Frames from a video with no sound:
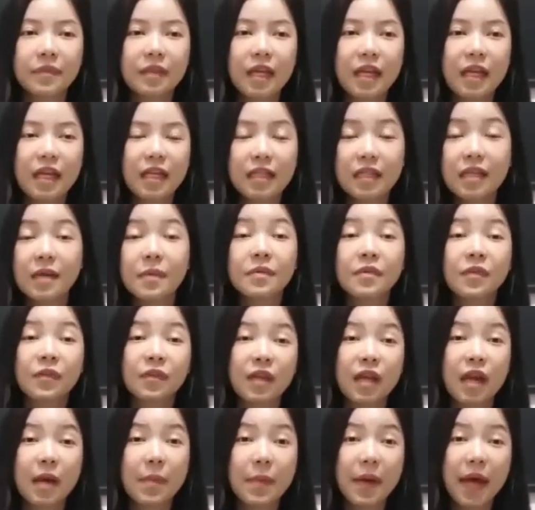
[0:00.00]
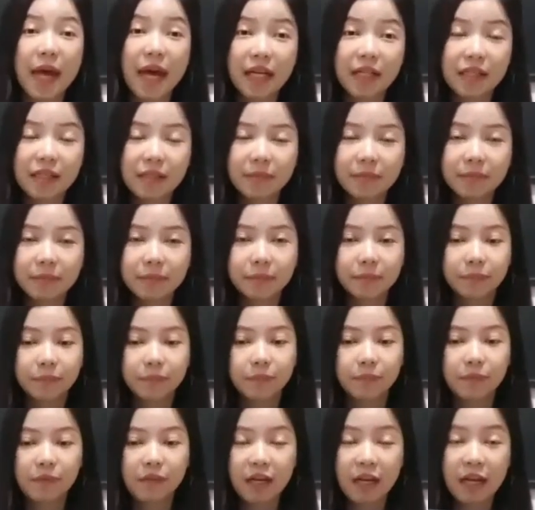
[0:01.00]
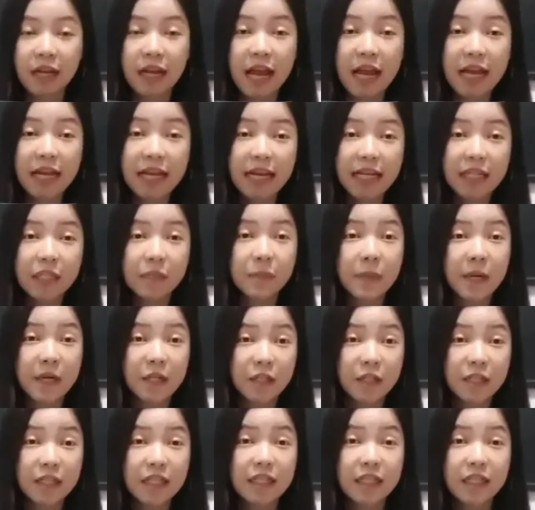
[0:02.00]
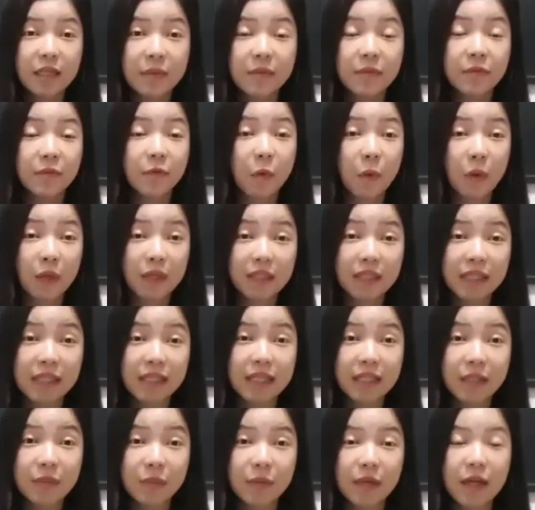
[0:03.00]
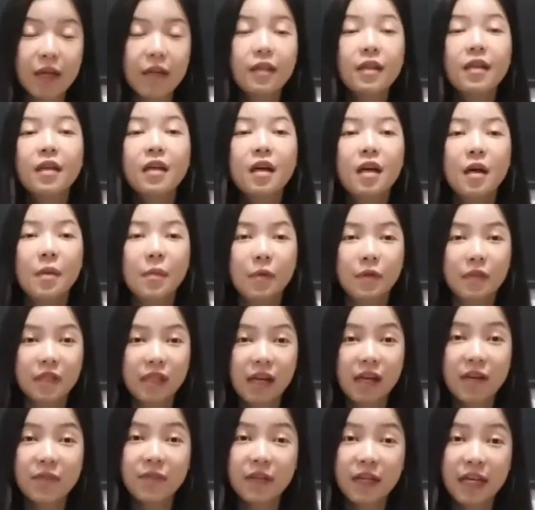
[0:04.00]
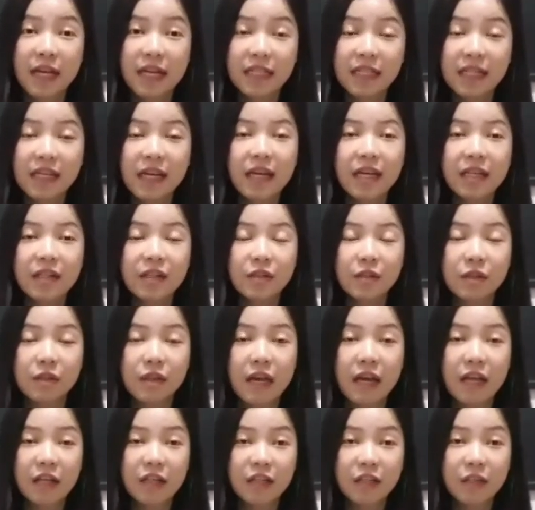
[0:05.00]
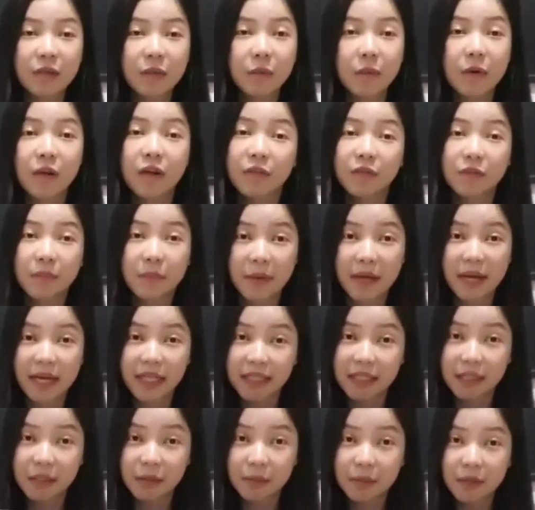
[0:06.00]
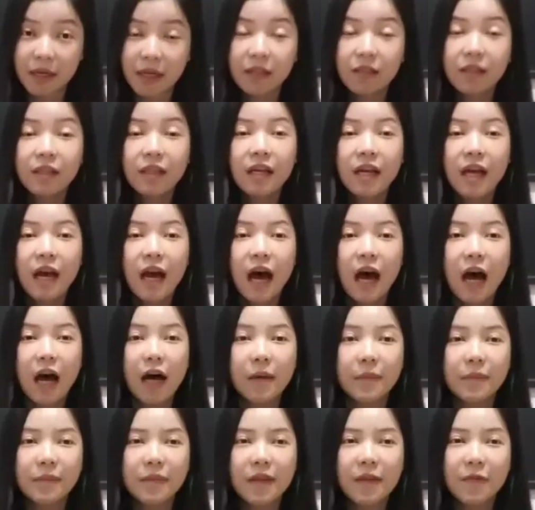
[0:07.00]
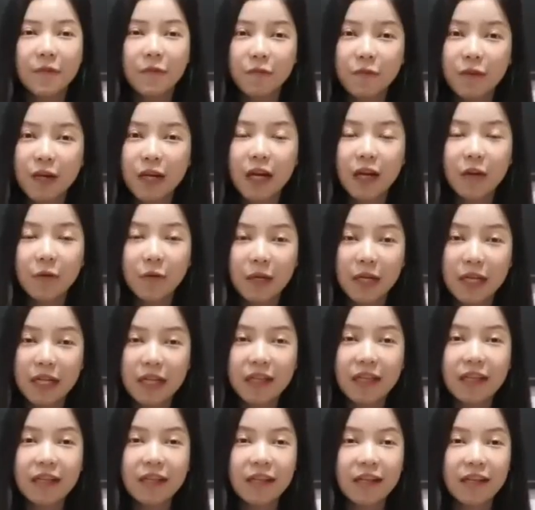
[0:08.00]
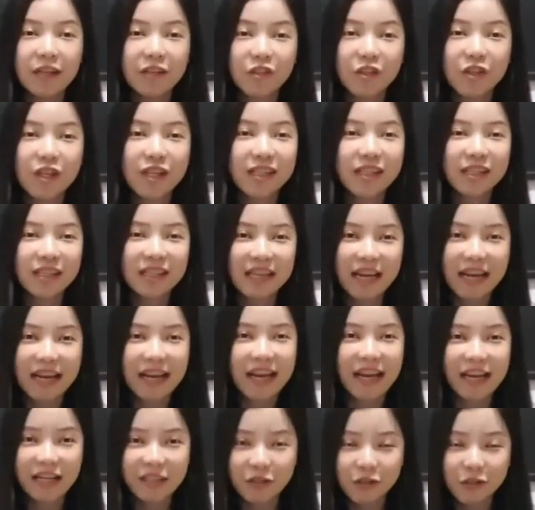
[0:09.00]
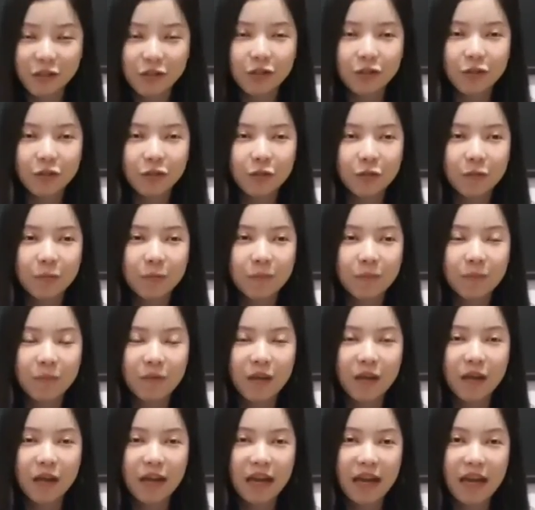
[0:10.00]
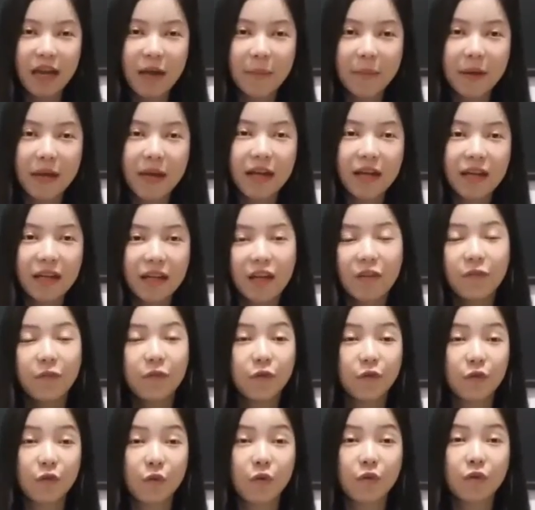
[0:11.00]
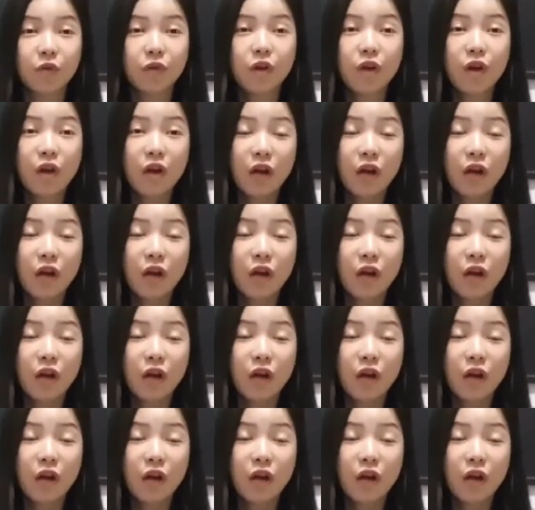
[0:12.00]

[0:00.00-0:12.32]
in terms of their bags, and especially in terms of quality as well. Bottega Veneta is actually one of the best as well. In fact, I really think that it's just second to Emma. If you don't,